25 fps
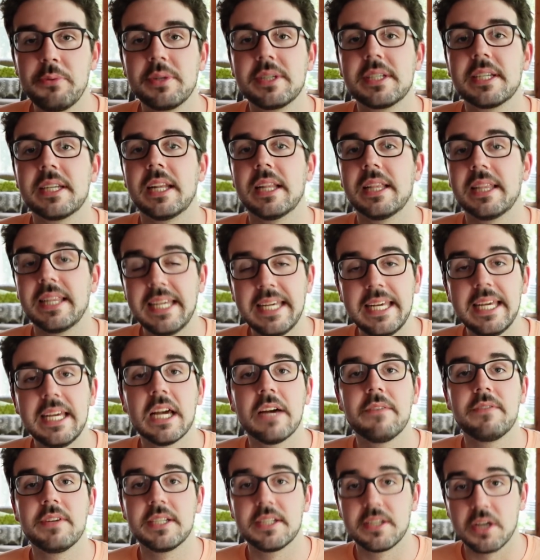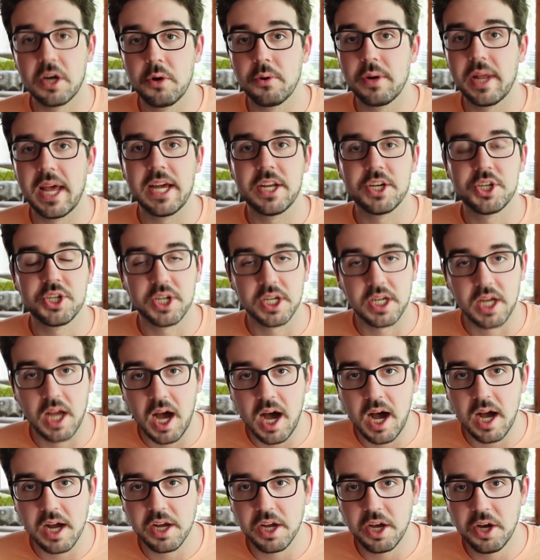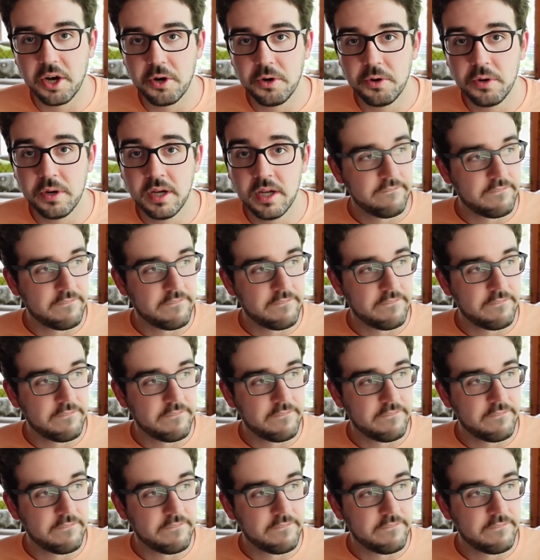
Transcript: was in a league of his own at Chicago.